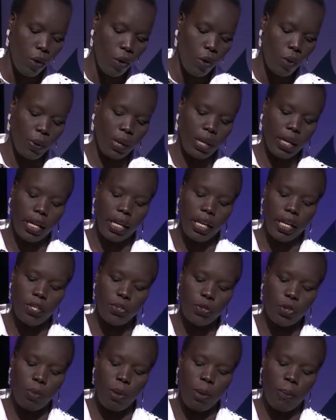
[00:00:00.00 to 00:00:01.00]
We are here
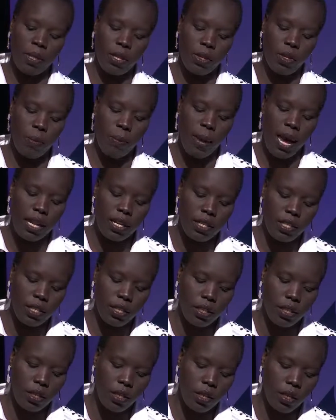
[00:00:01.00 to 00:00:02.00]
to remember the
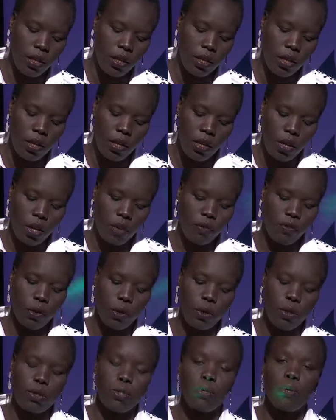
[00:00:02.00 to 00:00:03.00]
humanity of
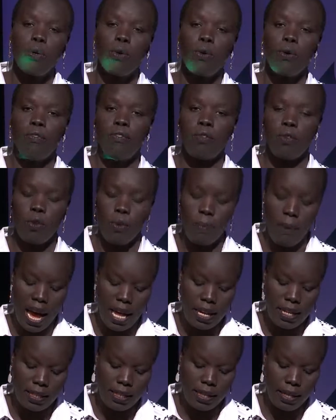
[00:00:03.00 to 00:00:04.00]
those whose
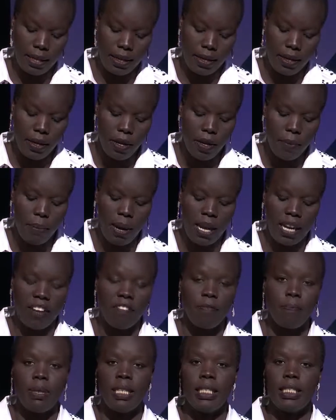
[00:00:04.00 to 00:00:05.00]
humanity might
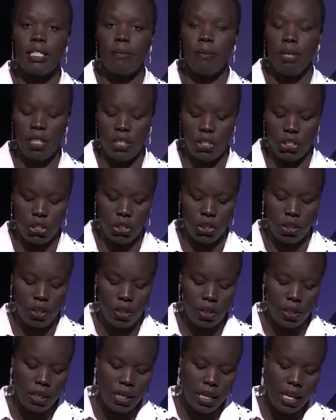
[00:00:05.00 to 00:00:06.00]
have been diminished,
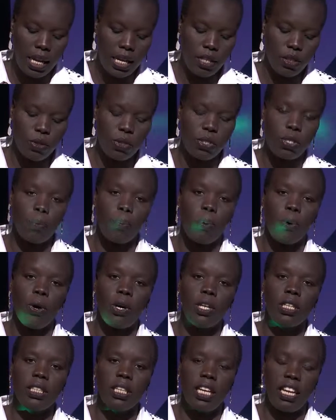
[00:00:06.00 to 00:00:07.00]
and to
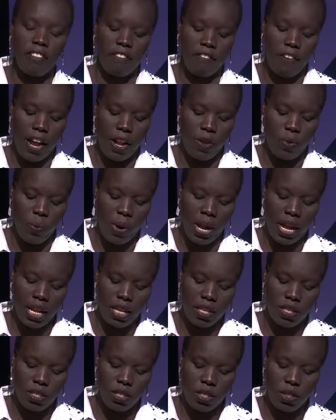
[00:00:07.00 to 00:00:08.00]
support and find
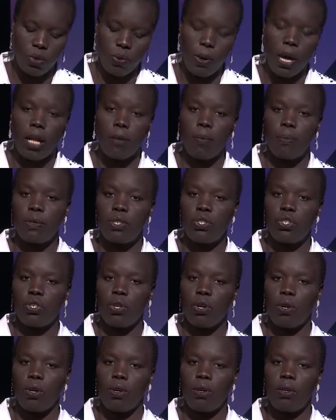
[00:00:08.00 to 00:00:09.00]
ways to help
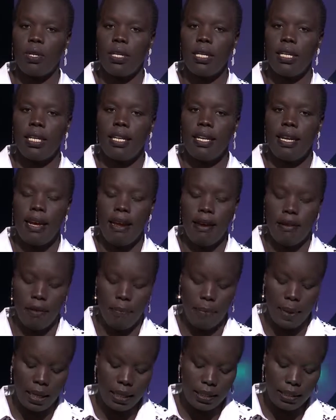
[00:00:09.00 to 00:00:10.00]
restore and
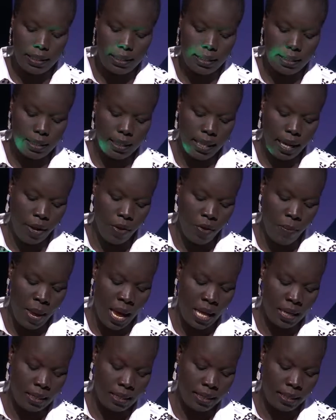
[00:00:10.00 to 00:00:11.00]
replenish that
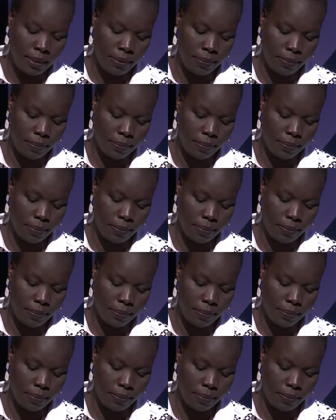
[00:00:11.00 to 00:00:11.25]
humanity.